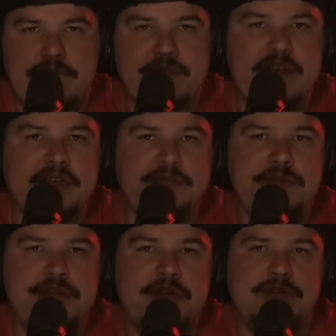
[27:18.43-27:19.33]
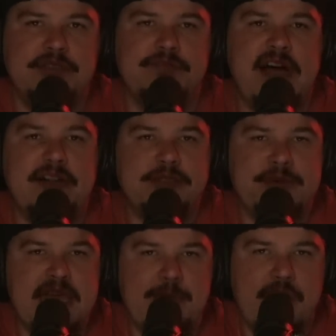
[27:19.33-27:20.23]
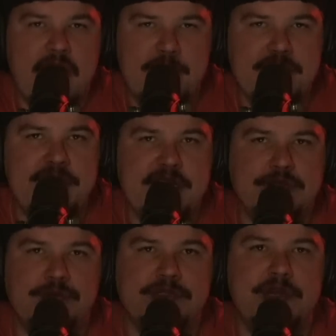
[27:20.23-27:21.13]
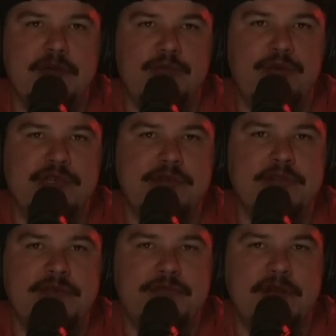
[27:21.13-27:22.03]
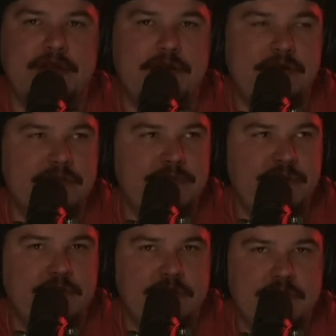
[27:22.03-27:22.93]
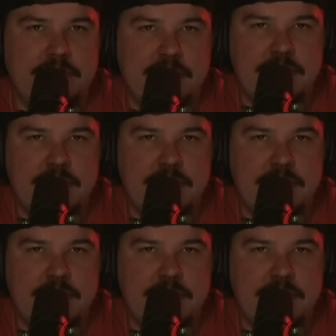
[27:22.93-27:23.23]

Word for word: For the next few years, this violence became a common thing towards young boys who lived around Altamira.